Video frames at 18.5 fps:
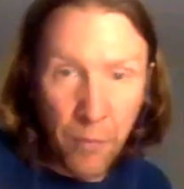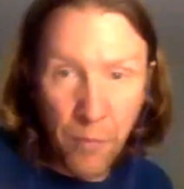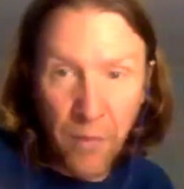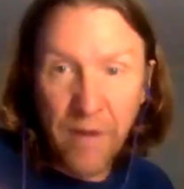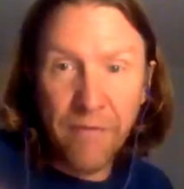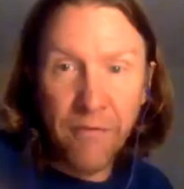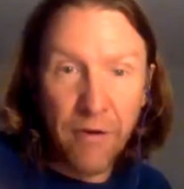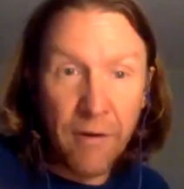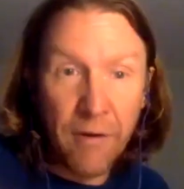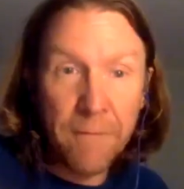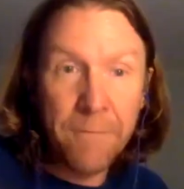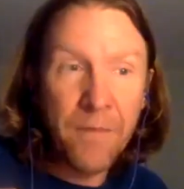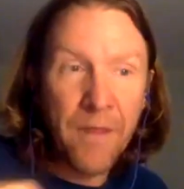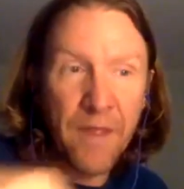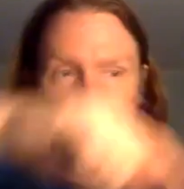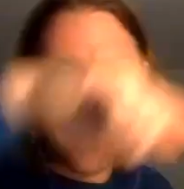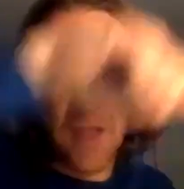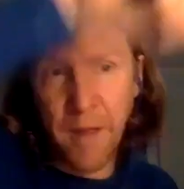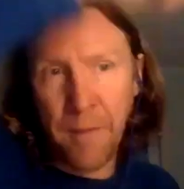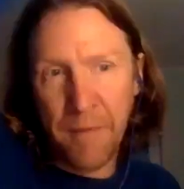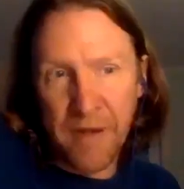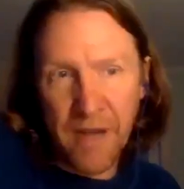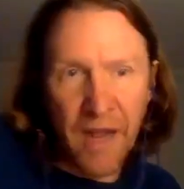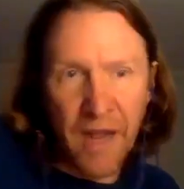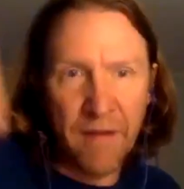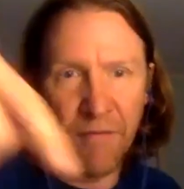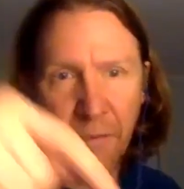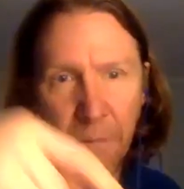river. They come in
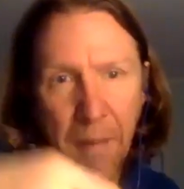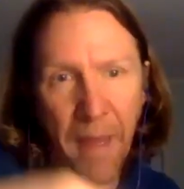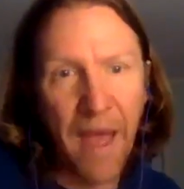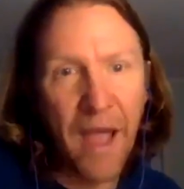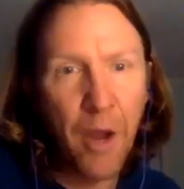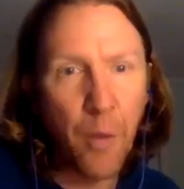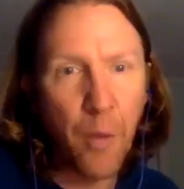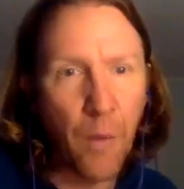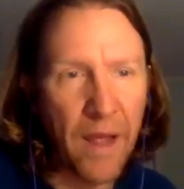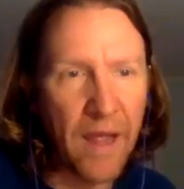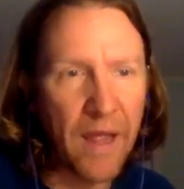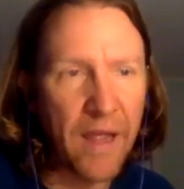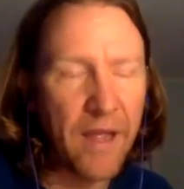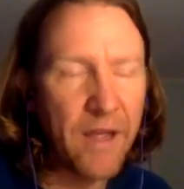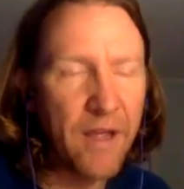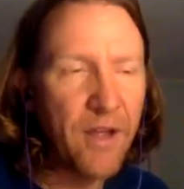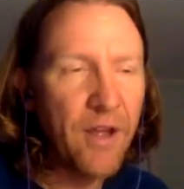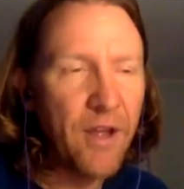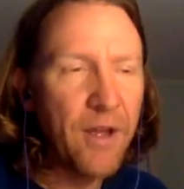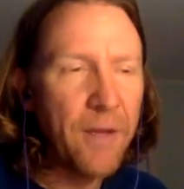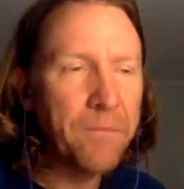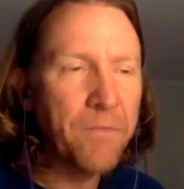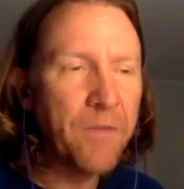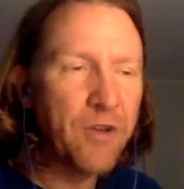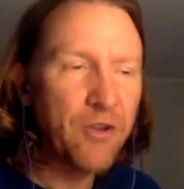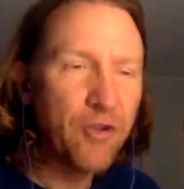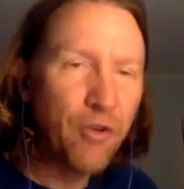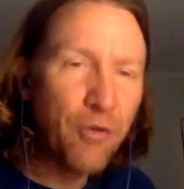kind of the back way
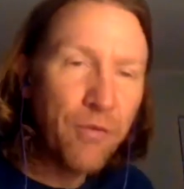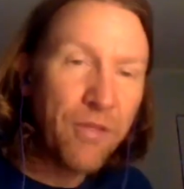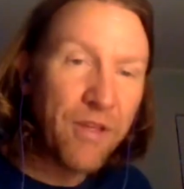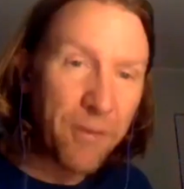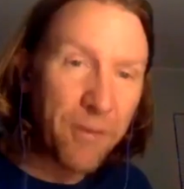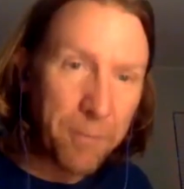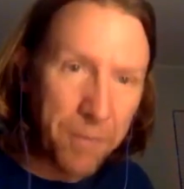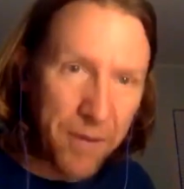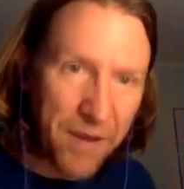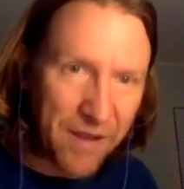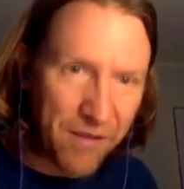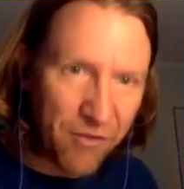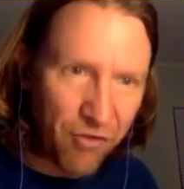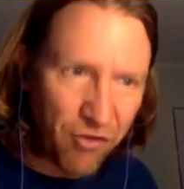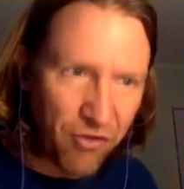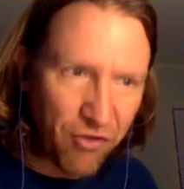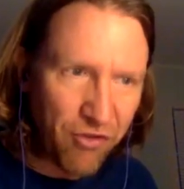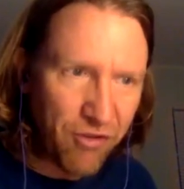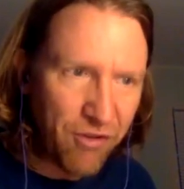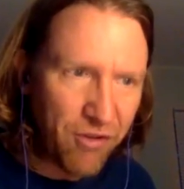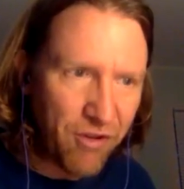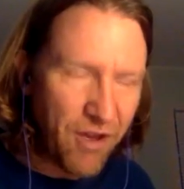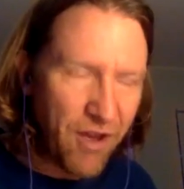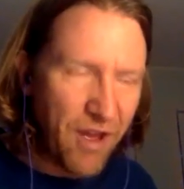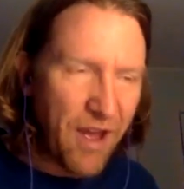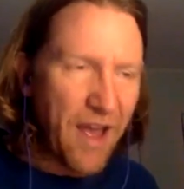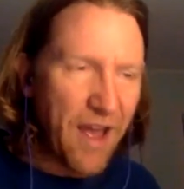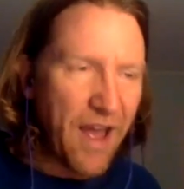to this beach.
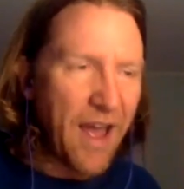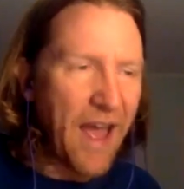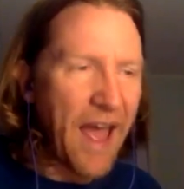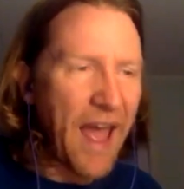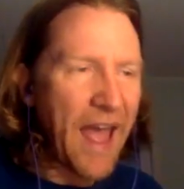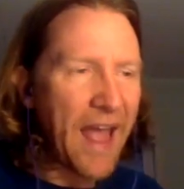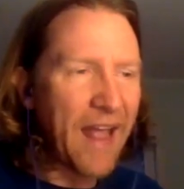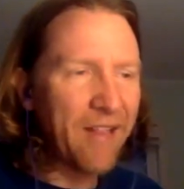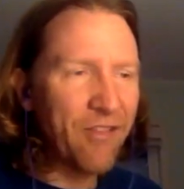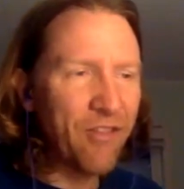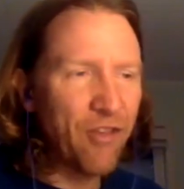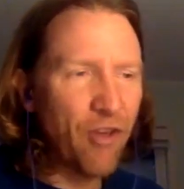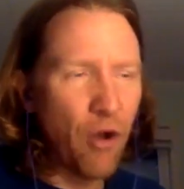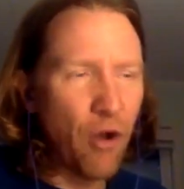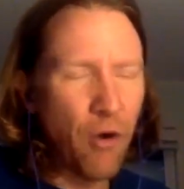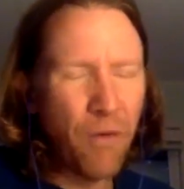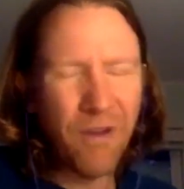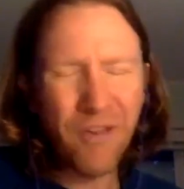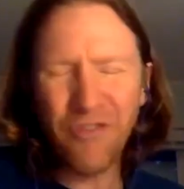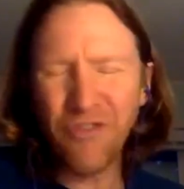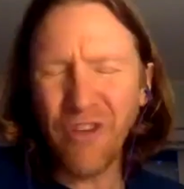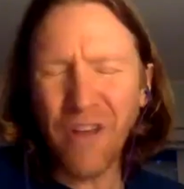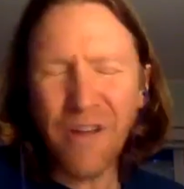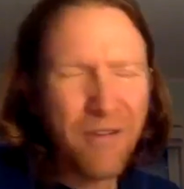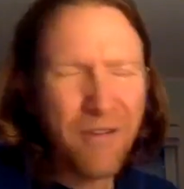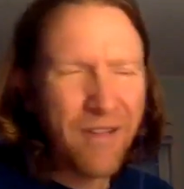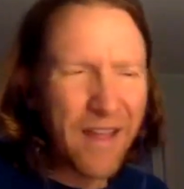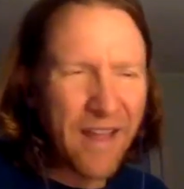And so
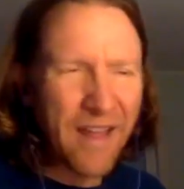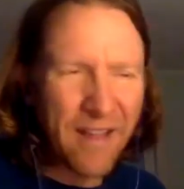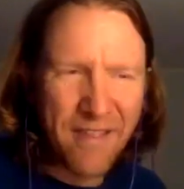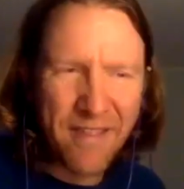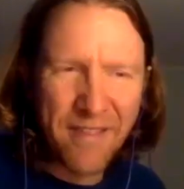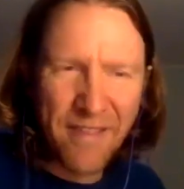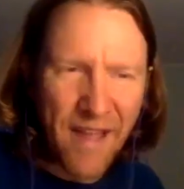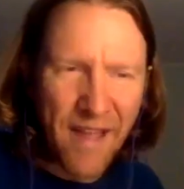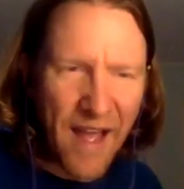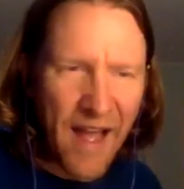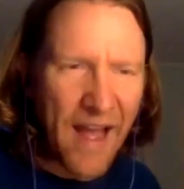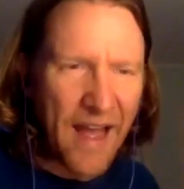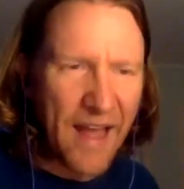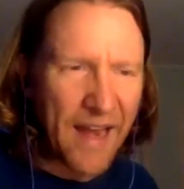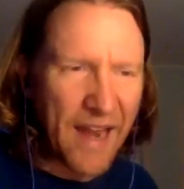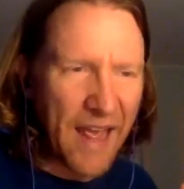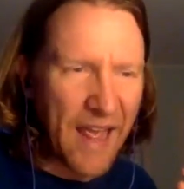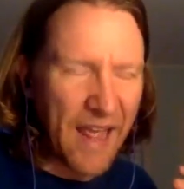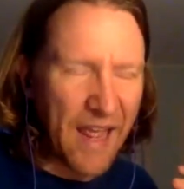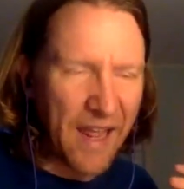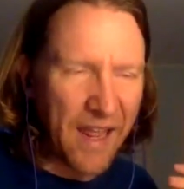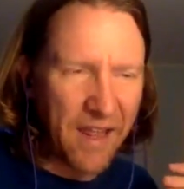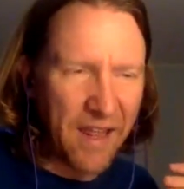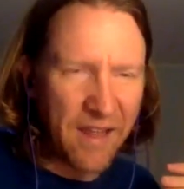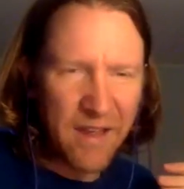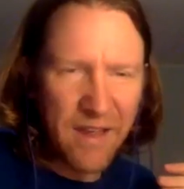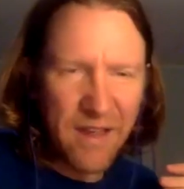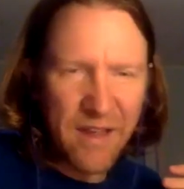generally it's not
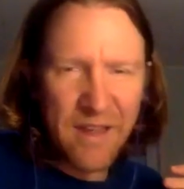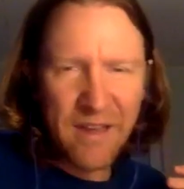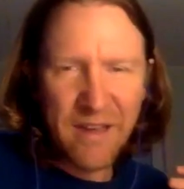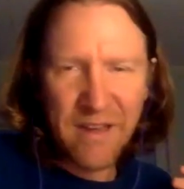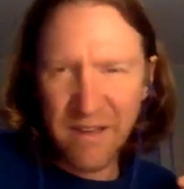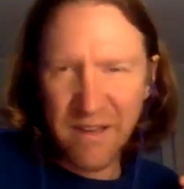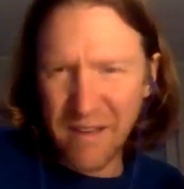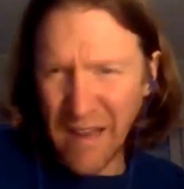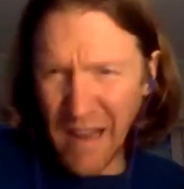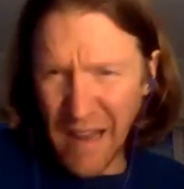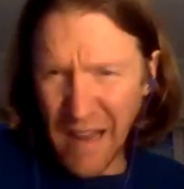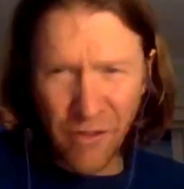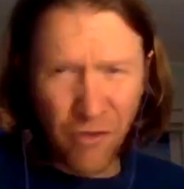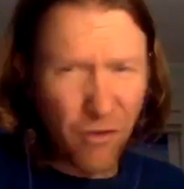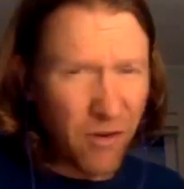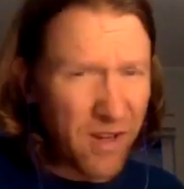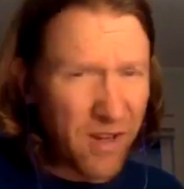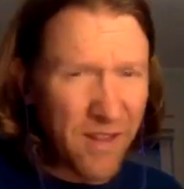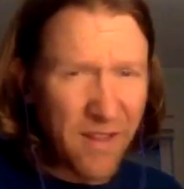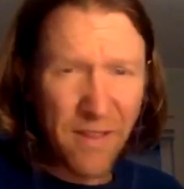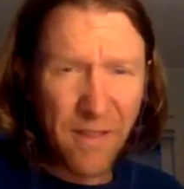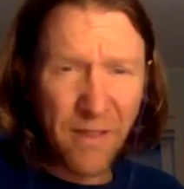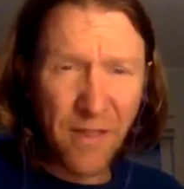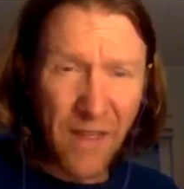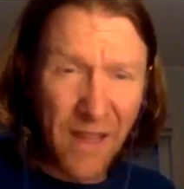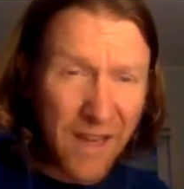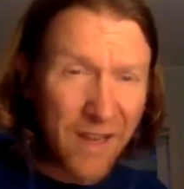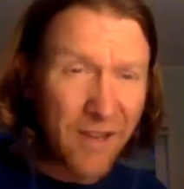a dangerous
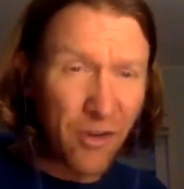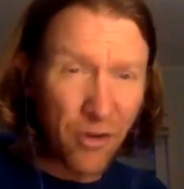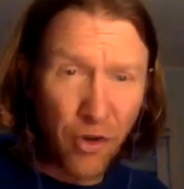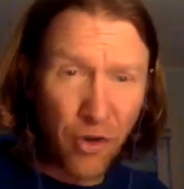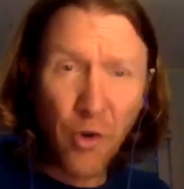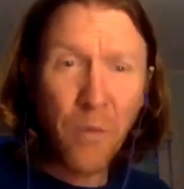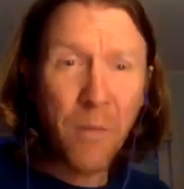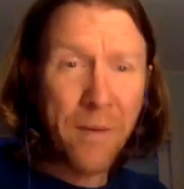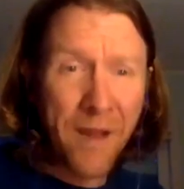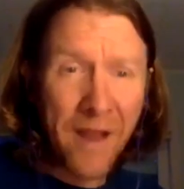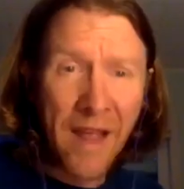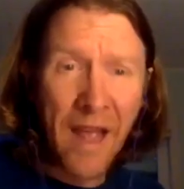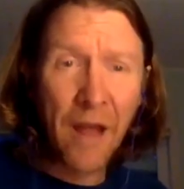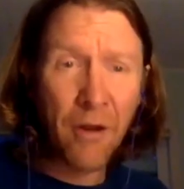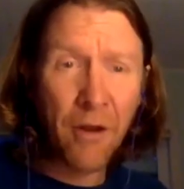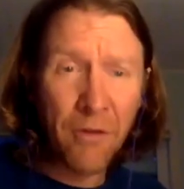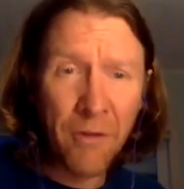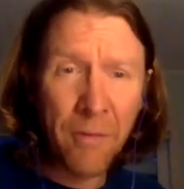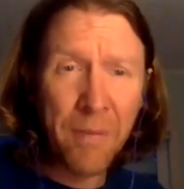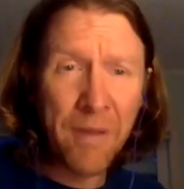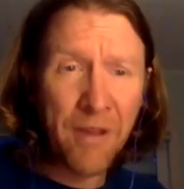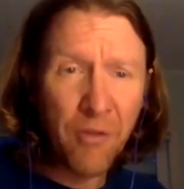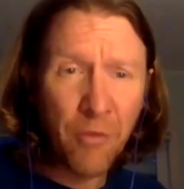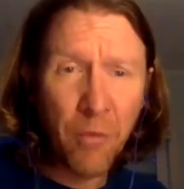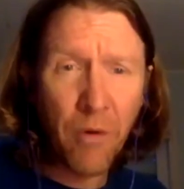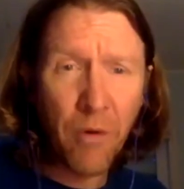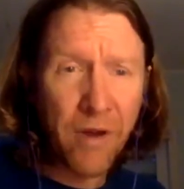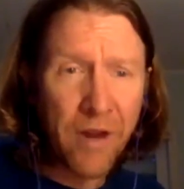thing to do being out on the
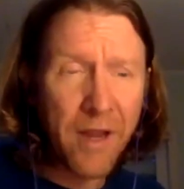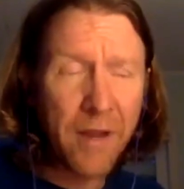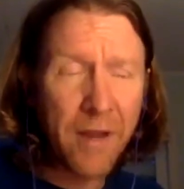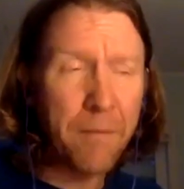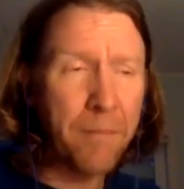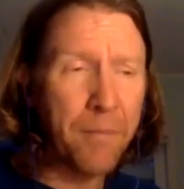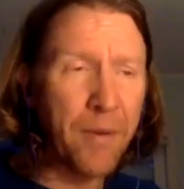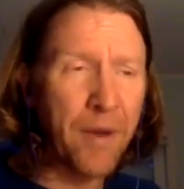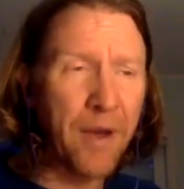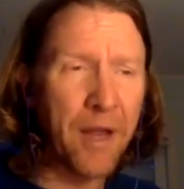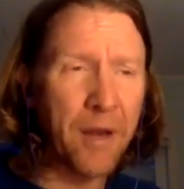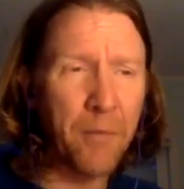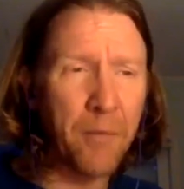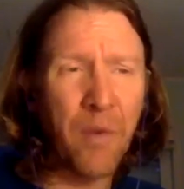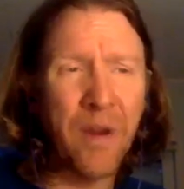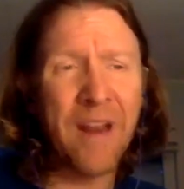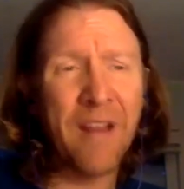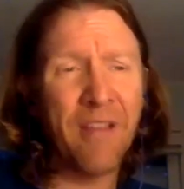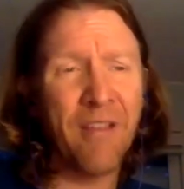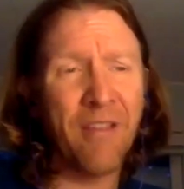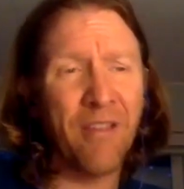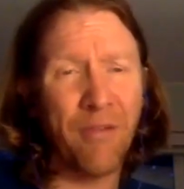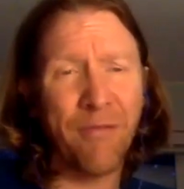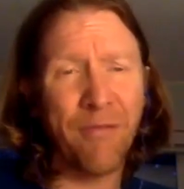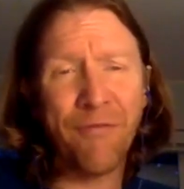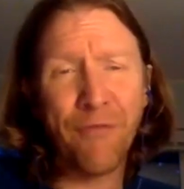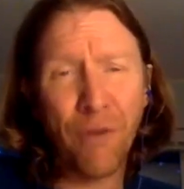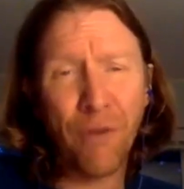beach working, but when it's
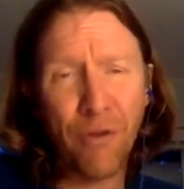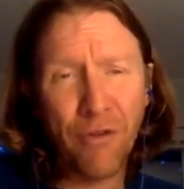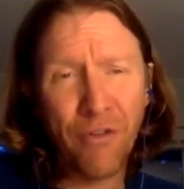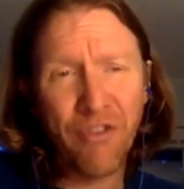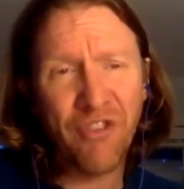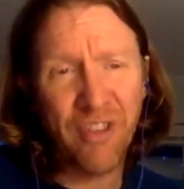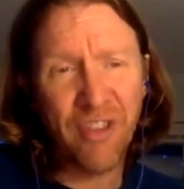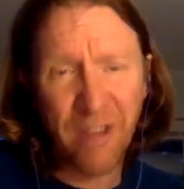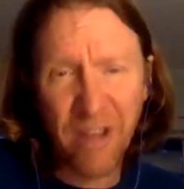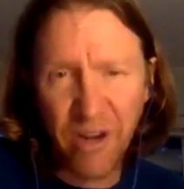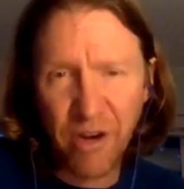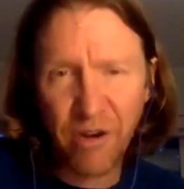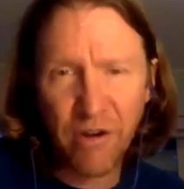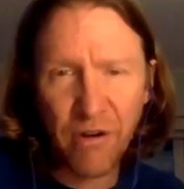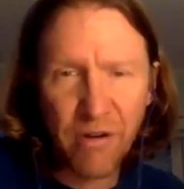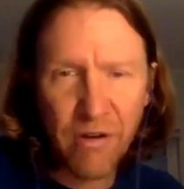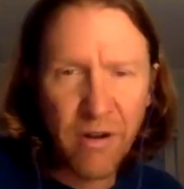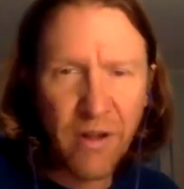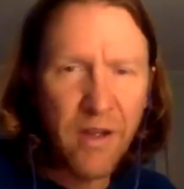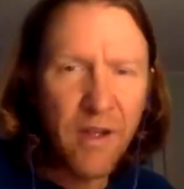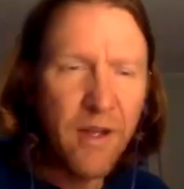the first year